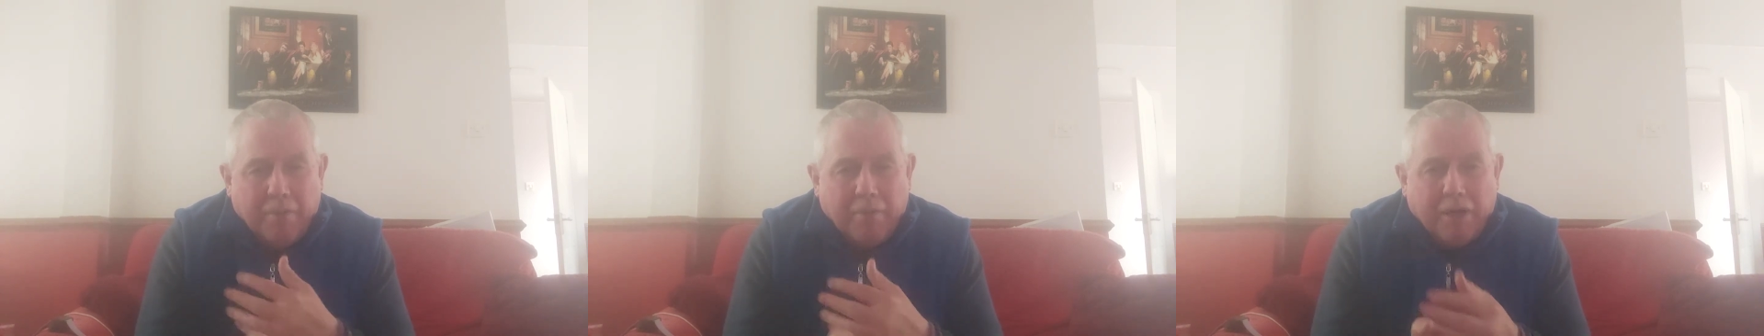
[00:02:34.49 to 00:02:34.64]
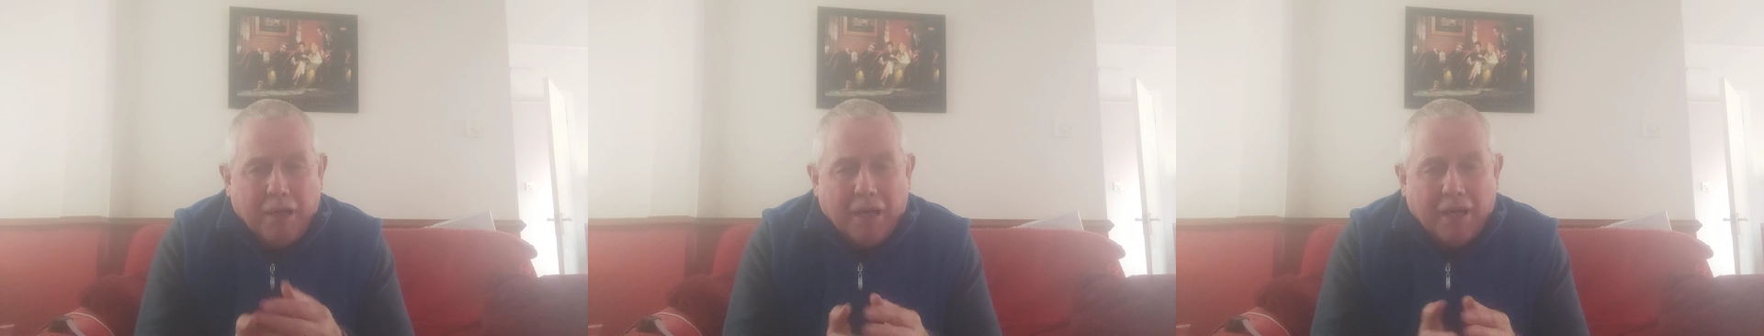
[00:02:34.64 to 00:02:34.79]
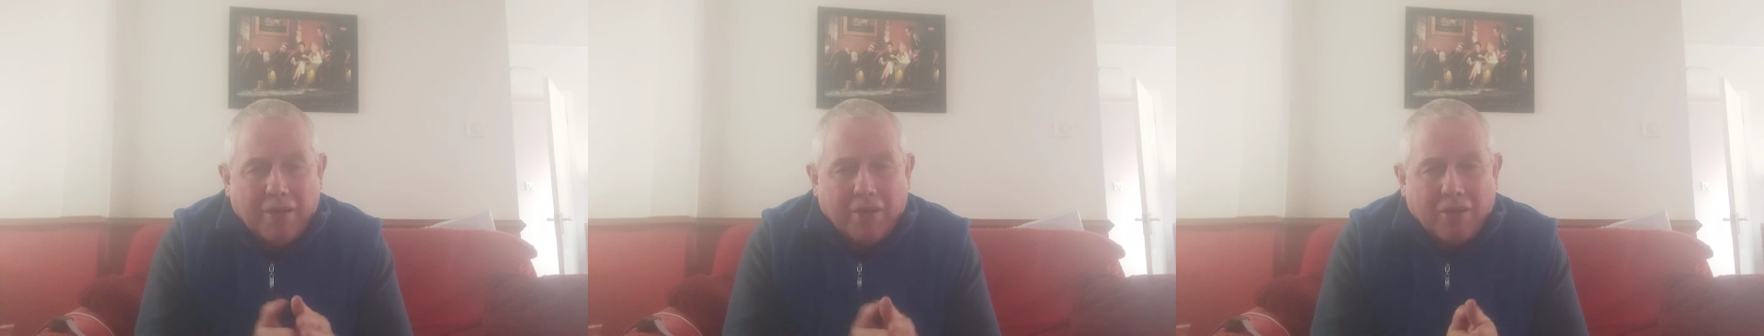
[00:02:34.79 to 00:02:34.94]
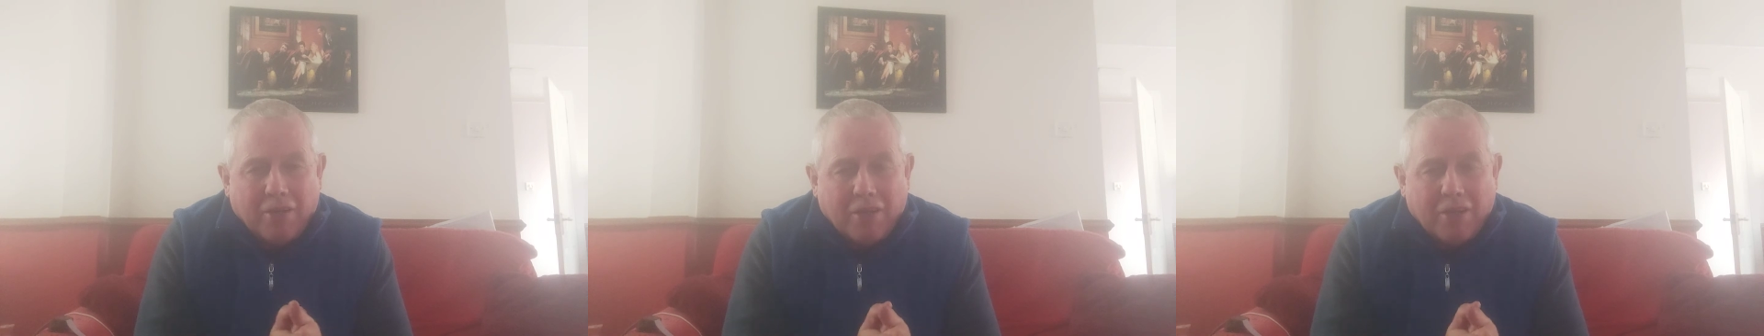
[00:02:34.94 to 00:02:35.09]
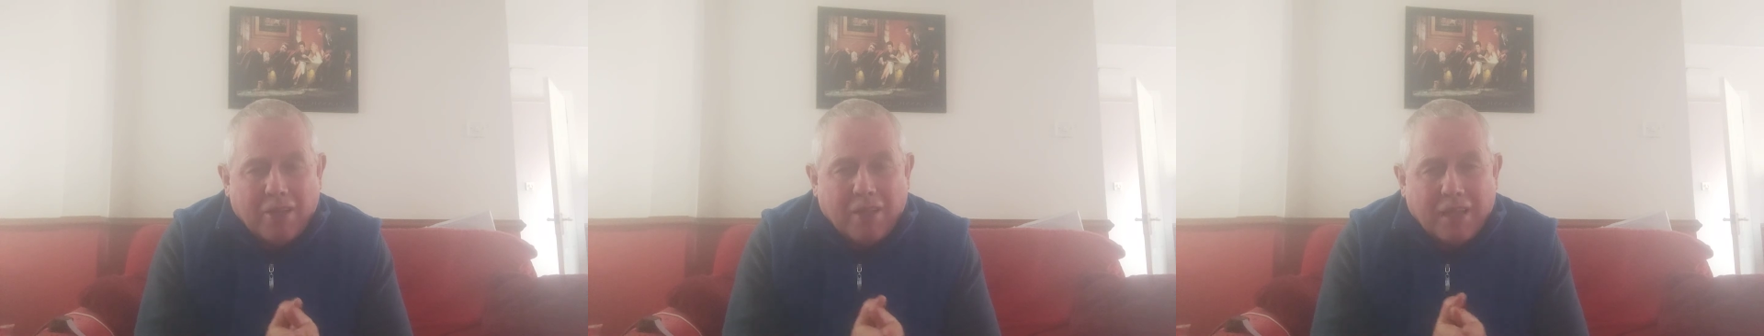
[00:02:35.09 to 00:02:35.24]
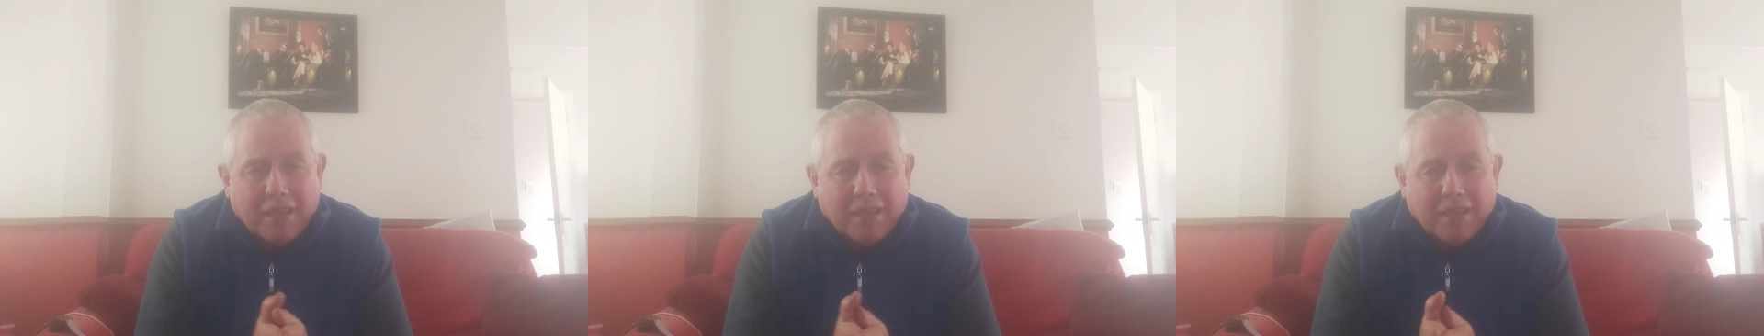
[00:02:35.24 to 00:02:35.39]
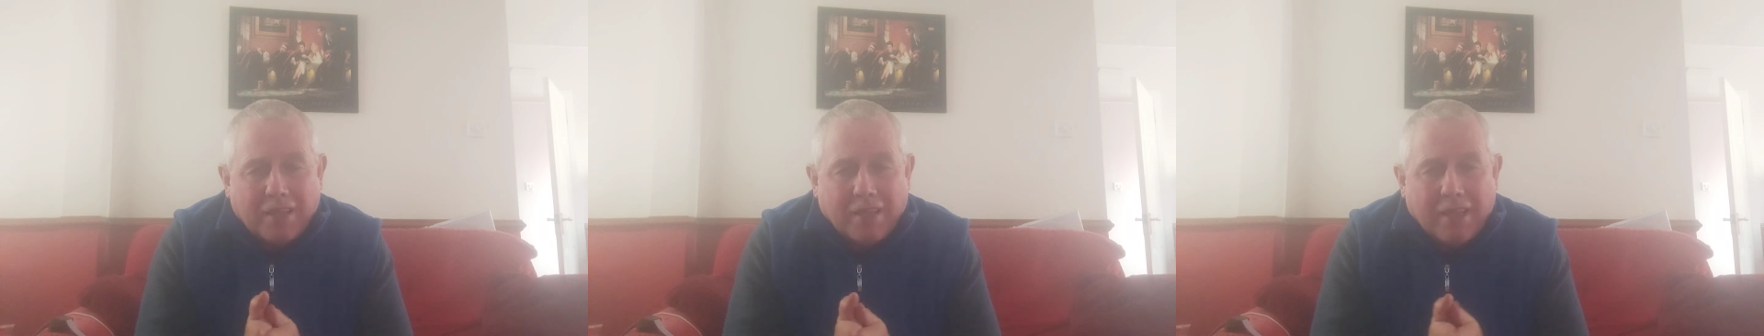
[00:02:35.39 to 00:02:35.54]
bad heart
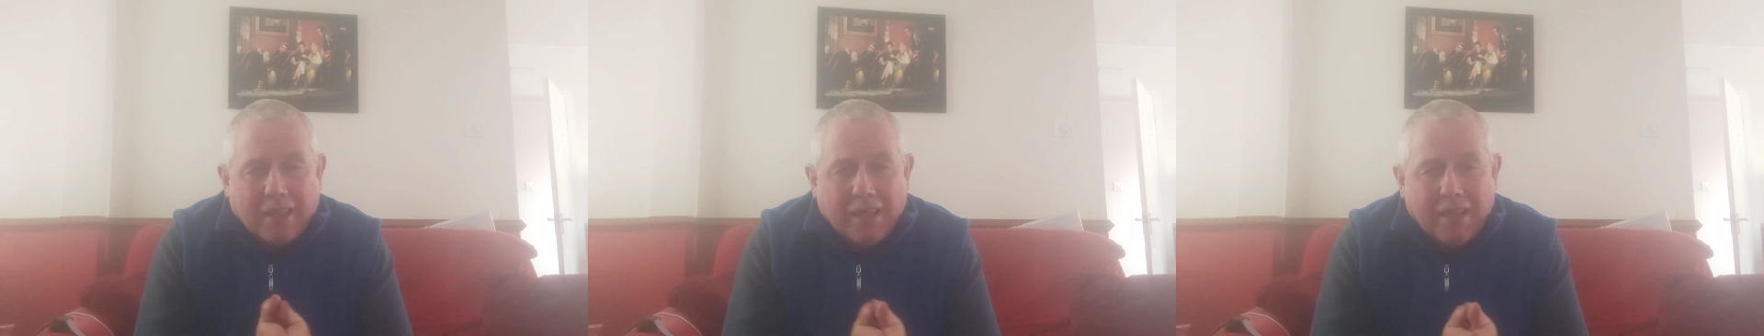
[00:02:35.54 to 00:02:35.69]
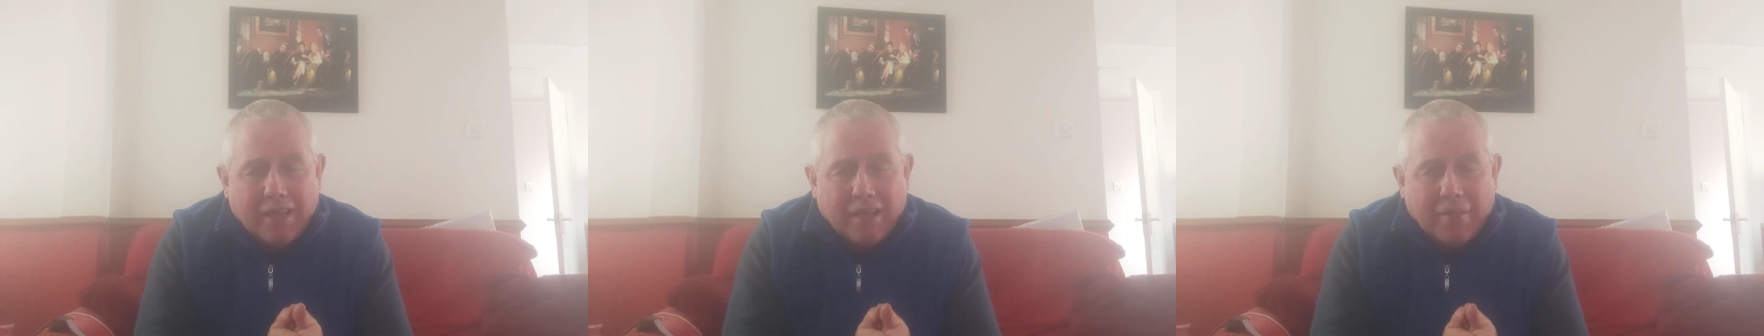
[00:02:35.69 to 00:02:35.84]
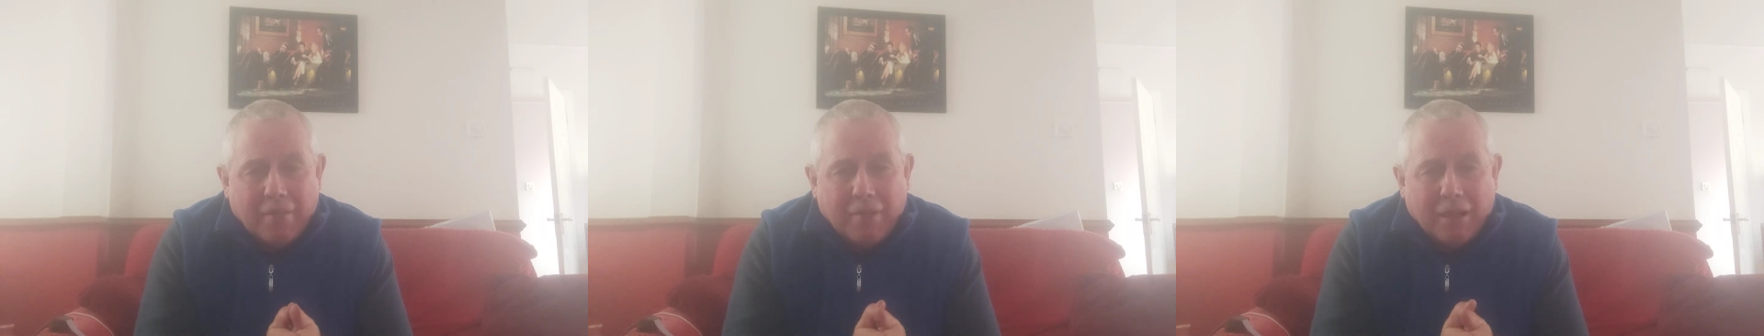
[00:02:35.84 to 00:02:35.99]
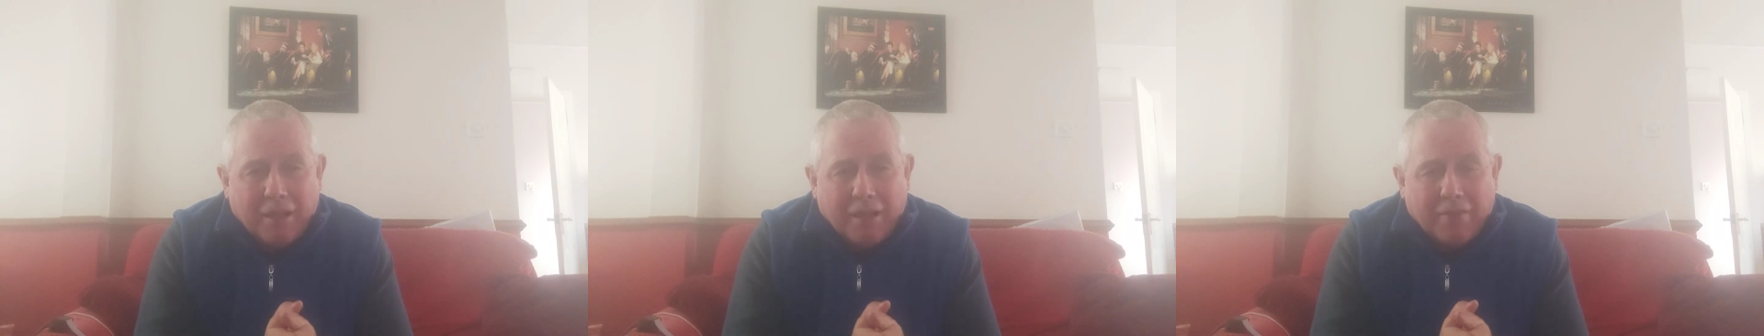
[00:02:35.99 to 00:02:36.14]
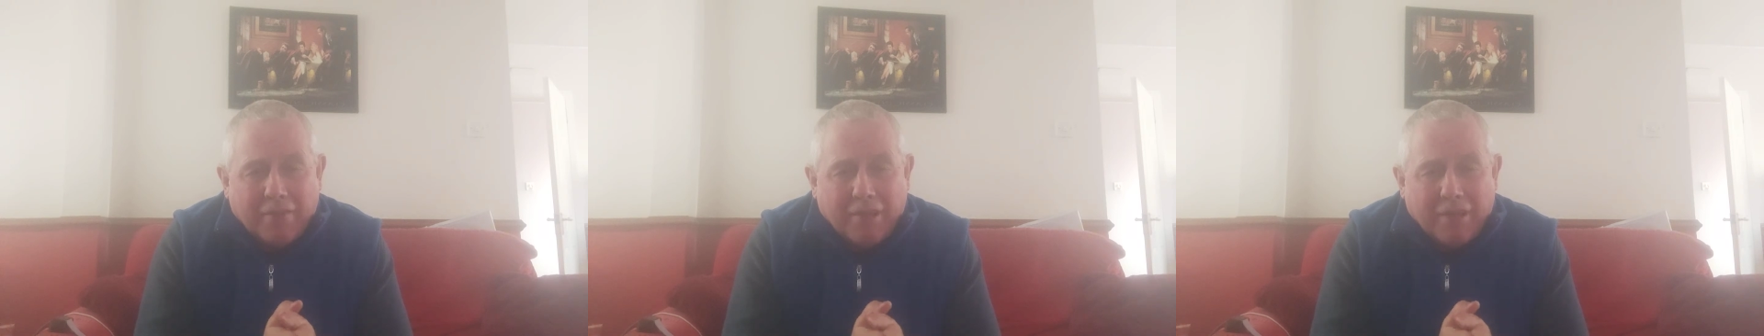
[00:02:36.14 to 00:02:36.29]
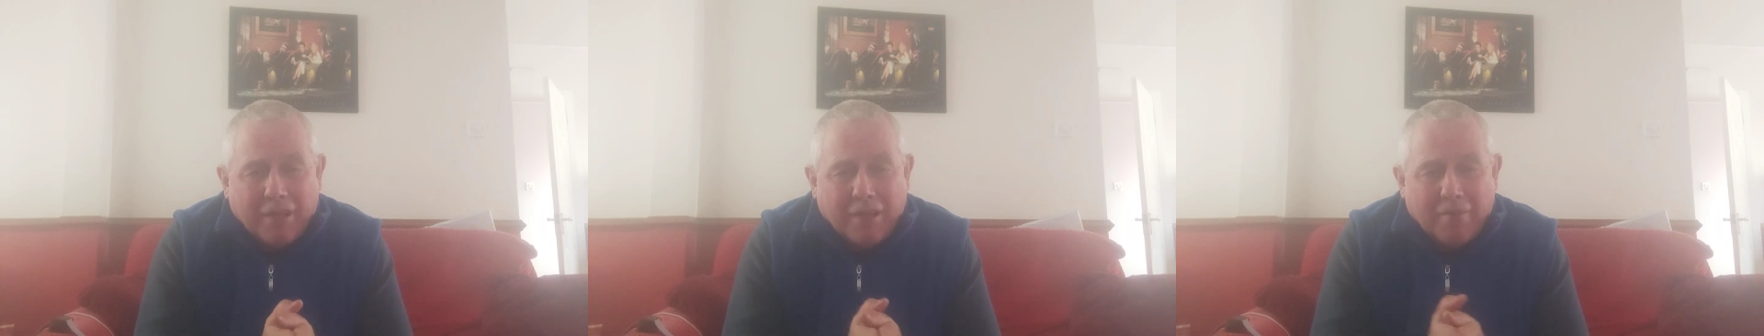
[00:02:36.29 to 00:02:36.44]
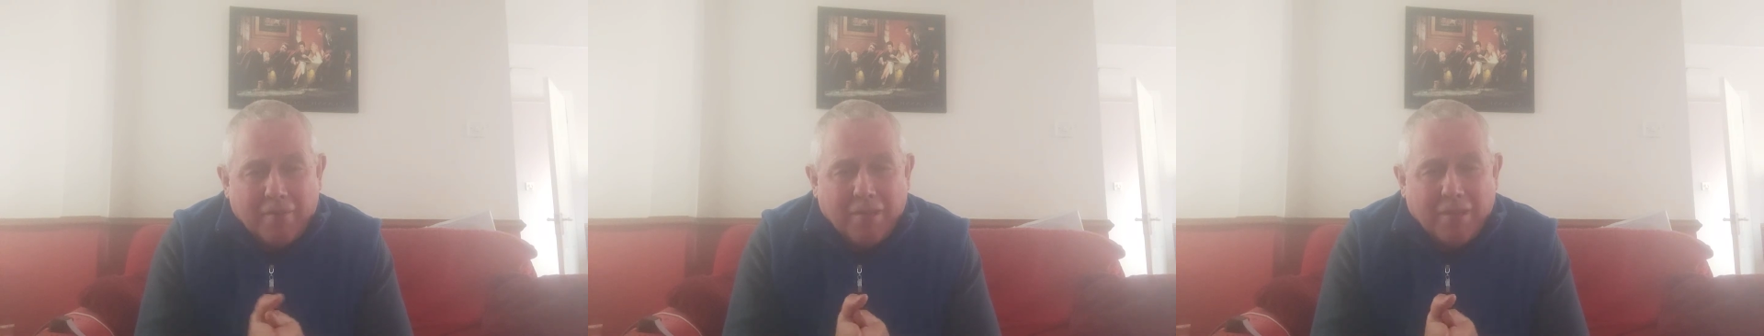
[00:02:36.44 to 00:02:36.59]
attack and died in the back of an
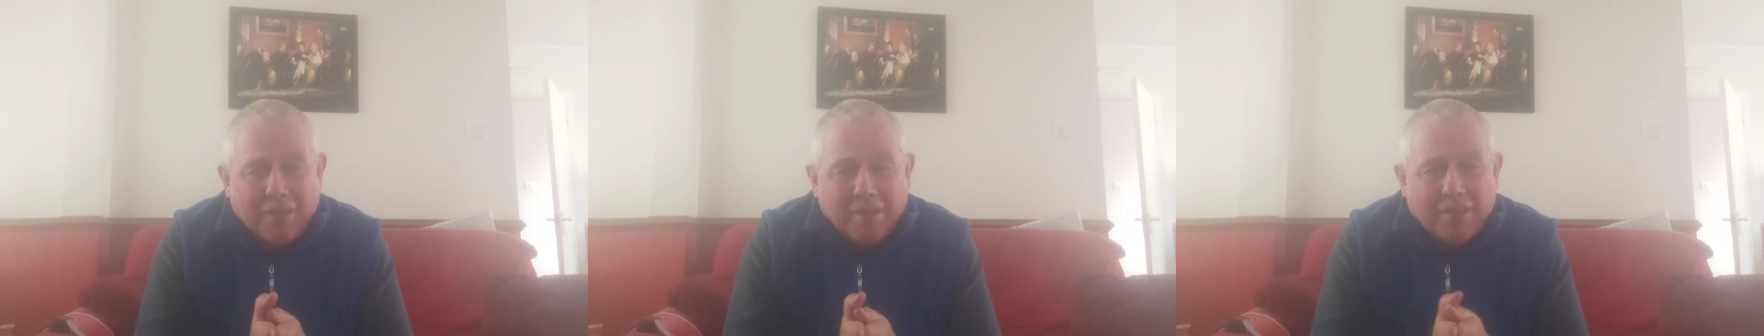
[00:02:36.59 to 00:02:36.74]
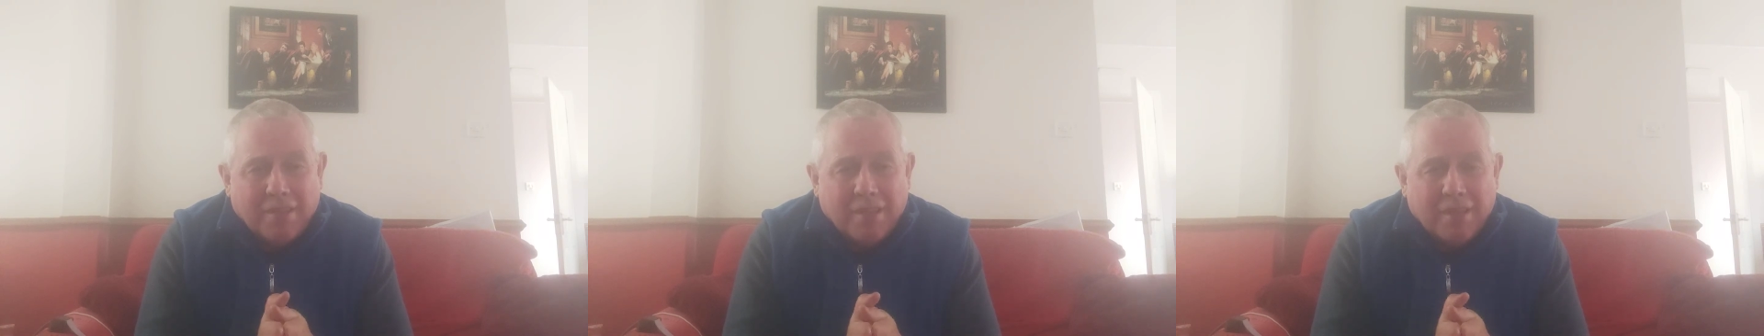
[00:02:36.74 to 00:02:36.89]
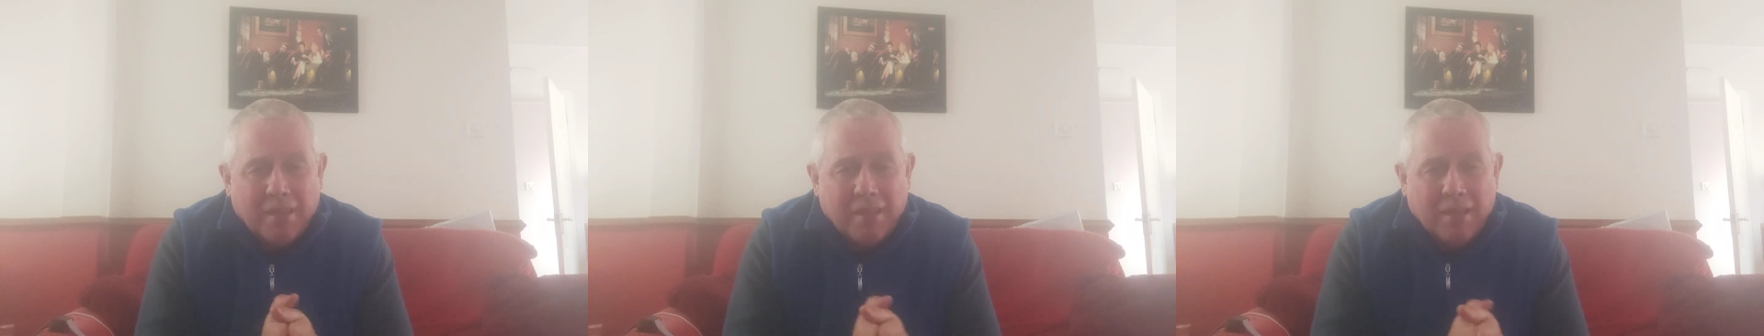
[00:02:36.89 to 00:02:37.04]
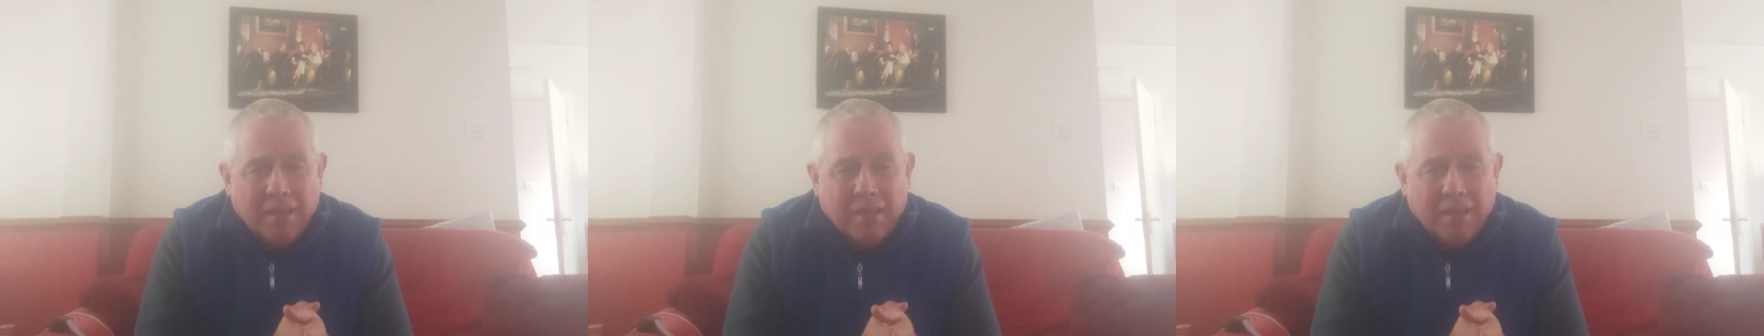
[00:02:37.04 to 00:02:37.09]
ambulance.